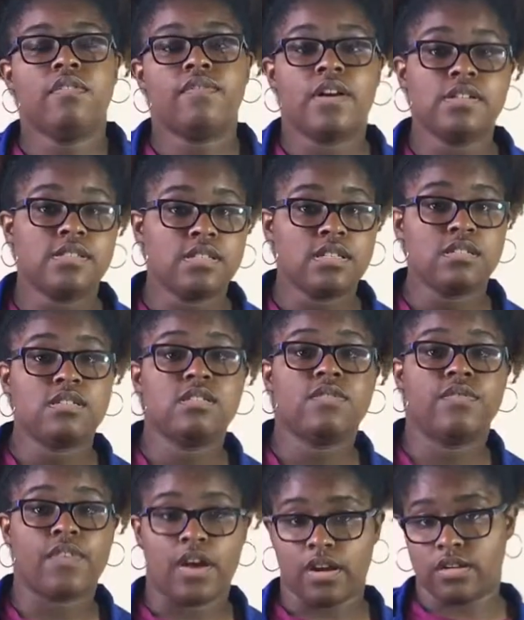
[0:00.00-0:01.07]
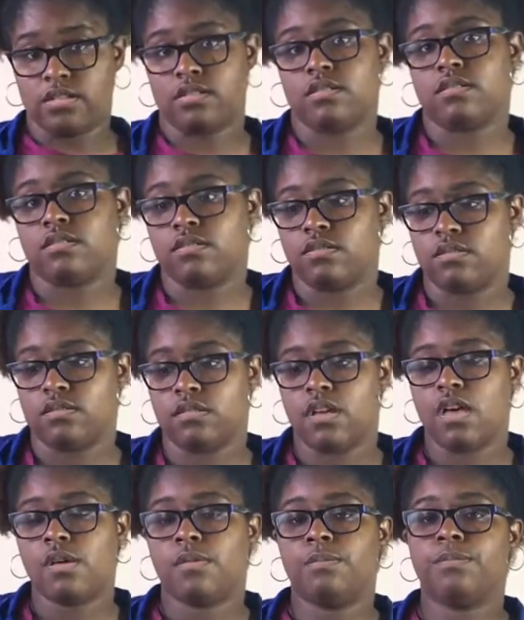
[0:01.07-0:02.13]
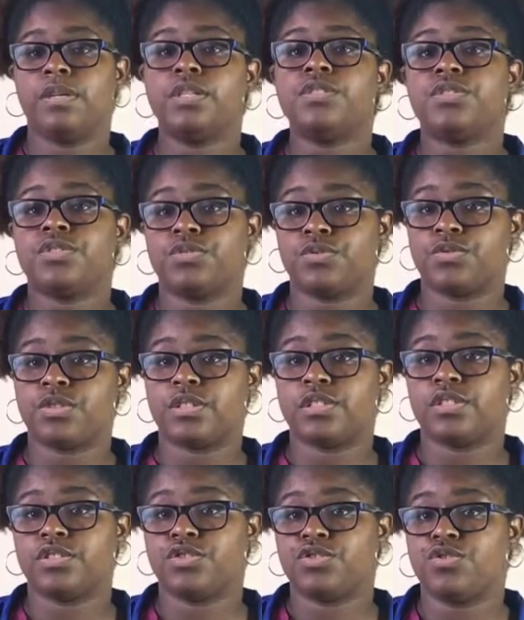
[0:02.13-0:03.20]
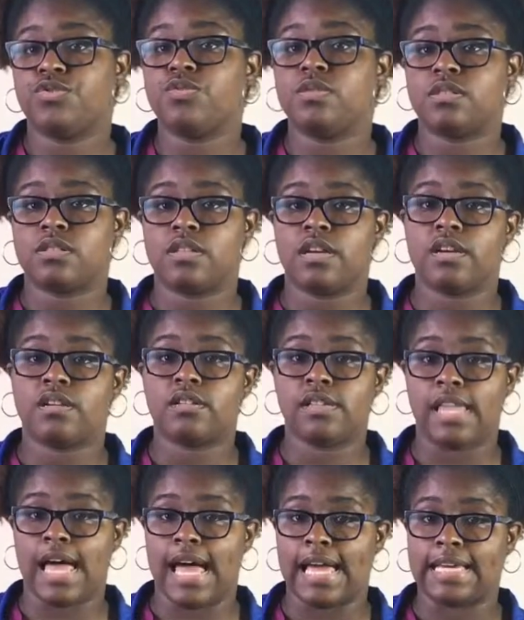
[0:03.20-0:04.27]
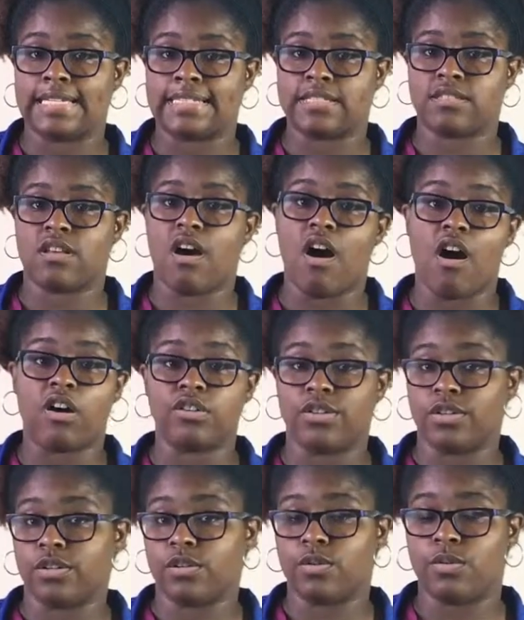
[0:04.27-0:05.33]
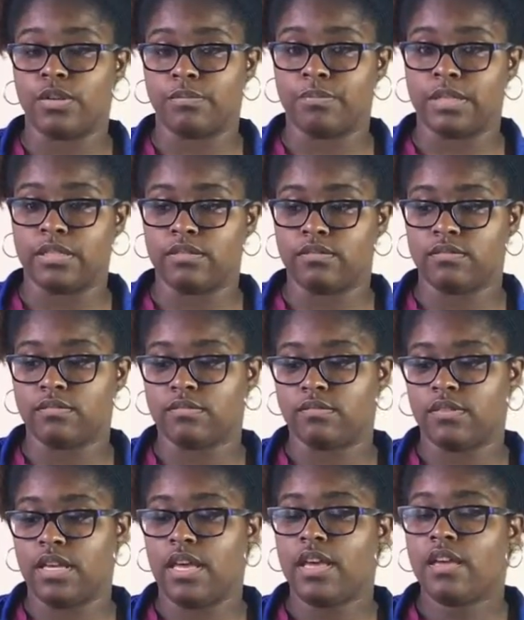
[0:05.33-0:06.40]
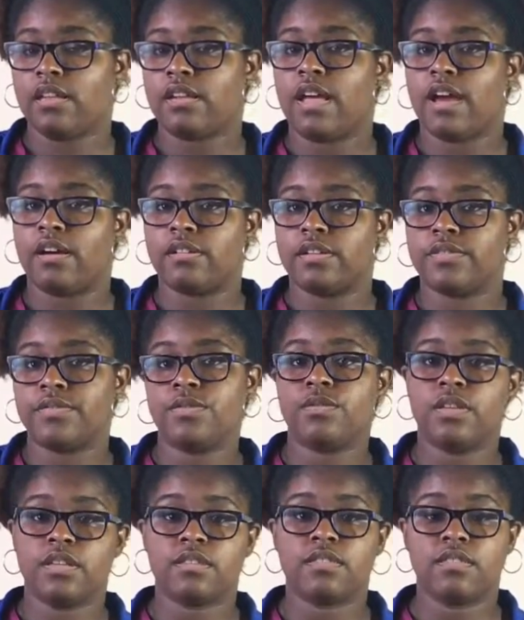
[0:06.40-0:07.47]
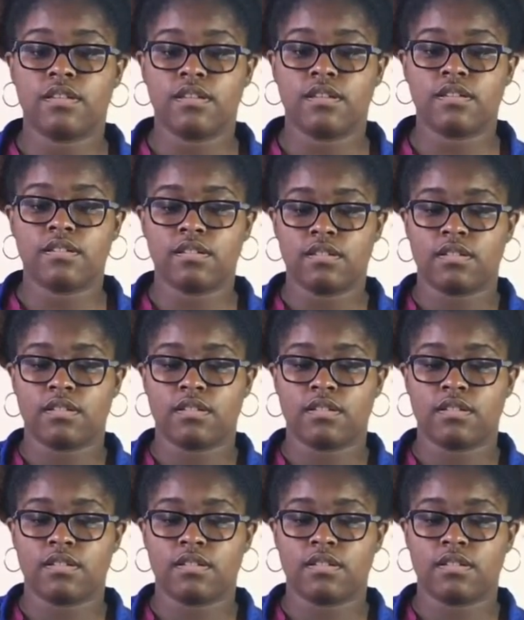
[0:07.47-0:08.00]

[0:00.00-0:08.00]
First things first, be sure to sterilize all your equipment. Now, if you get the